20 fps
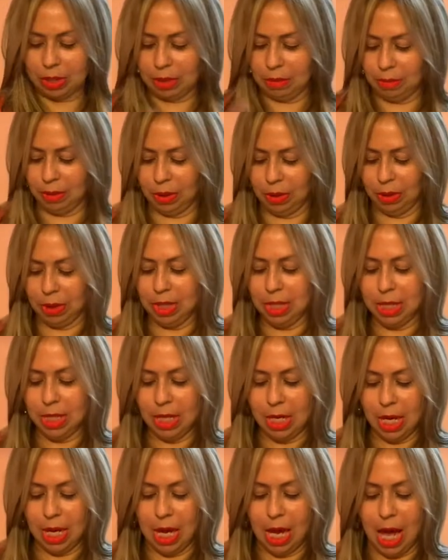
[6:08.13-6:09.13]
a beauty.
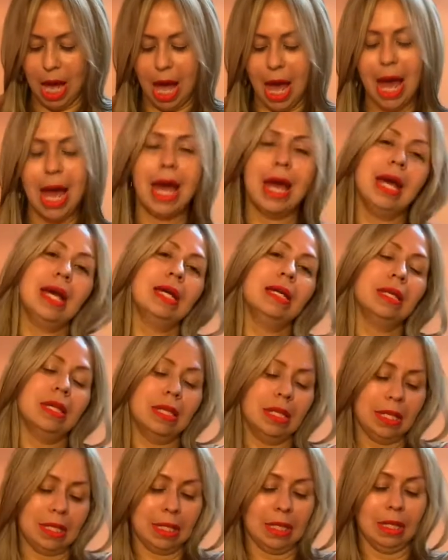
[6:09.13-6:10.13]
And
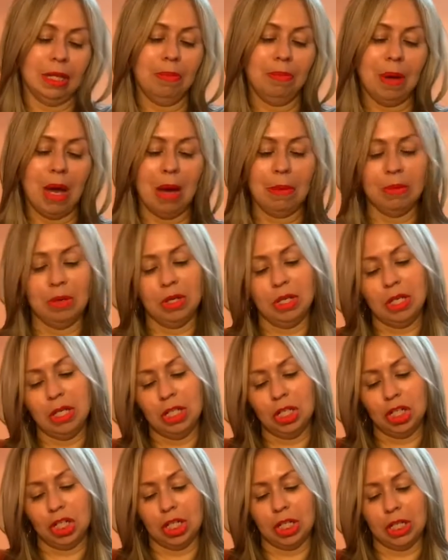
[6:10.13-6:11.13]
this lip
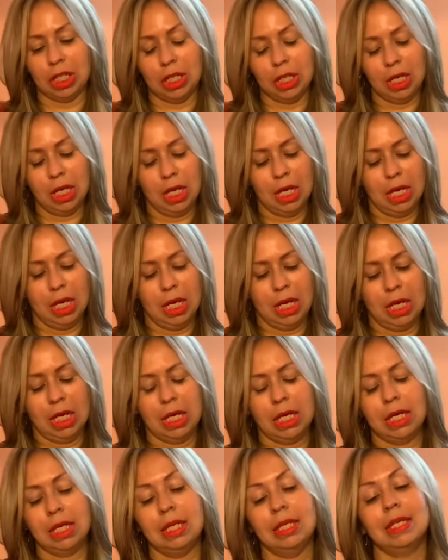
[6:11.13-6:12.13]
ammunition
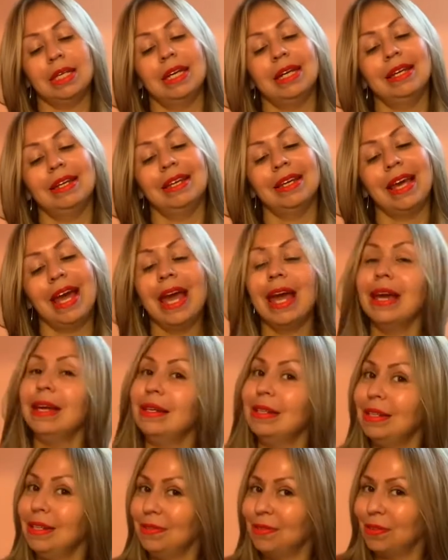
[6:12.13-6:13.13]
is in
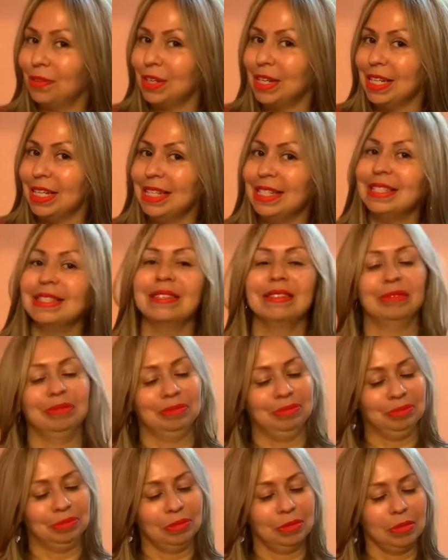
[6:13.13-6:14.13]
Candy Freeze.
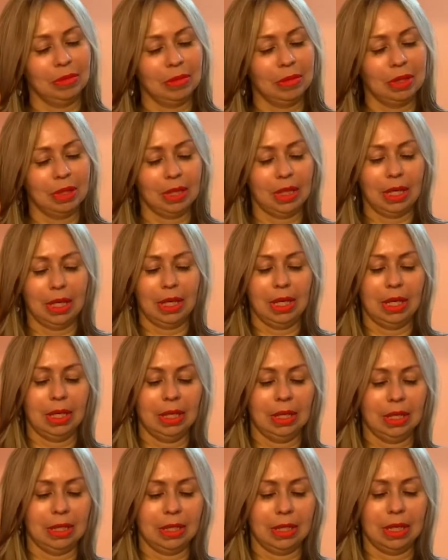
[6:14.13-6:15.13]
And
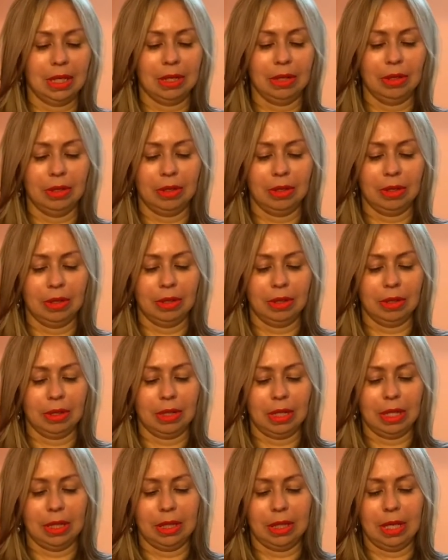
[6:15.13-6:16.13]
let's take a look
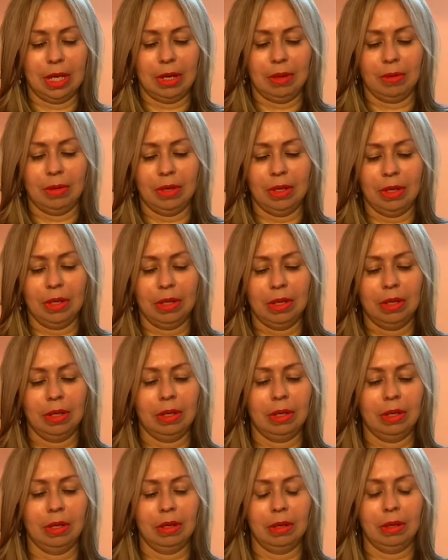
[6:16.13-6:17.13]
at that one.
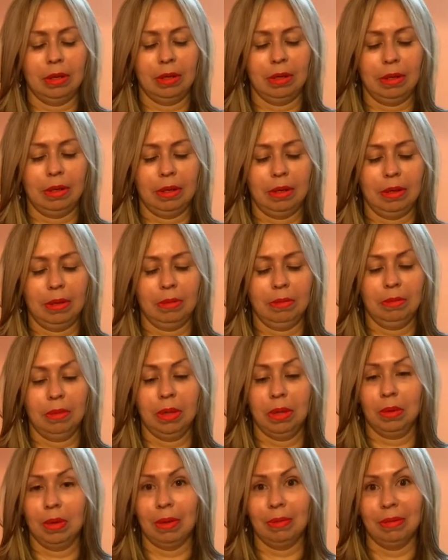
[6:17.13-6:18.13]
By the
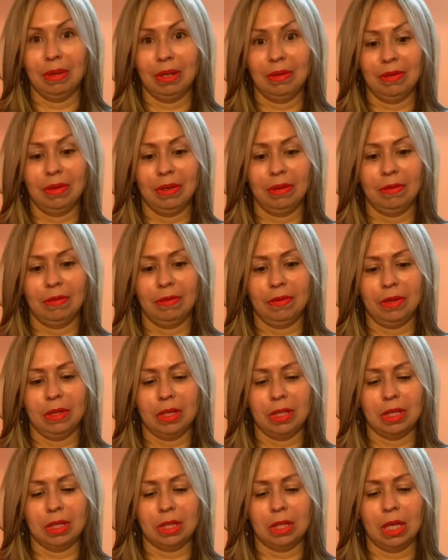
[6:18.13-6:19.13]
way, I'm living for
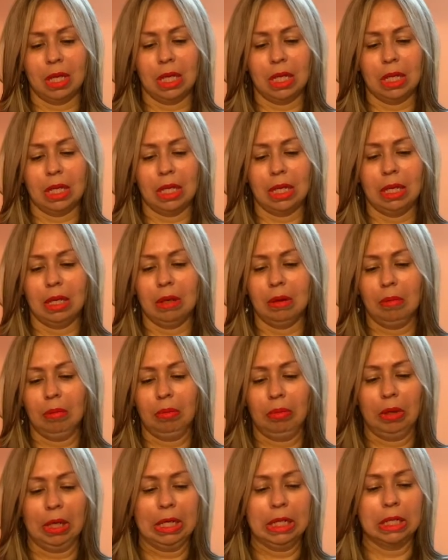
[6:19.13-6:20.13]
this like
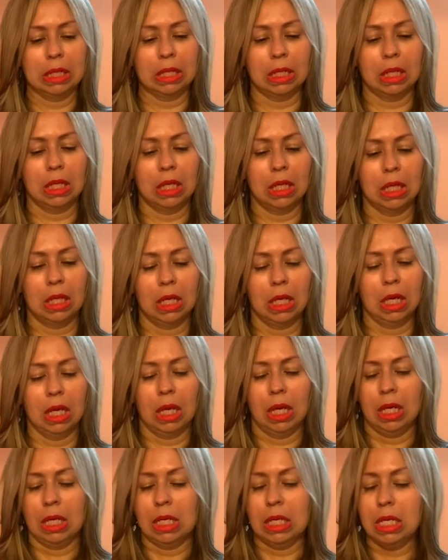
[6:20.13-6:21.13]
bright
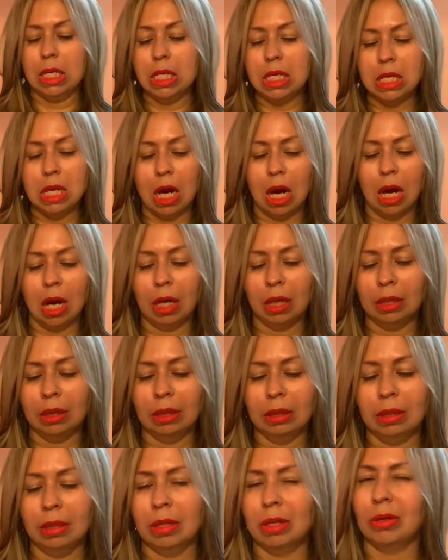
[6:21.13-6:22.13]

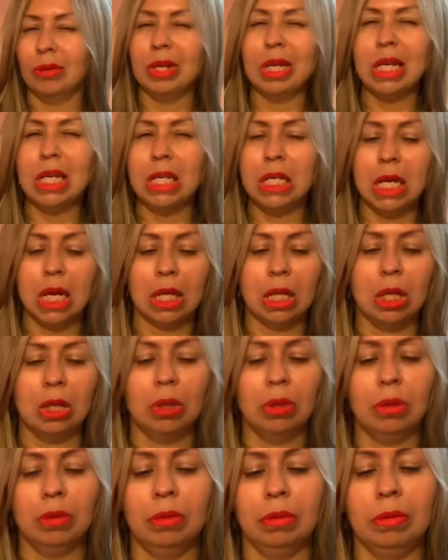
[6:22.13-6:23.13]
neon green
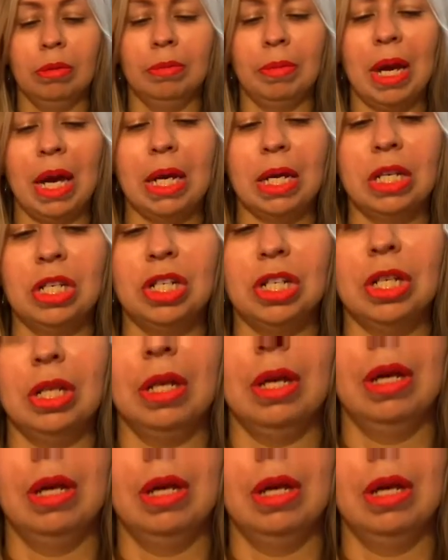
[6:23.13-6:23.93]
yellow packaging,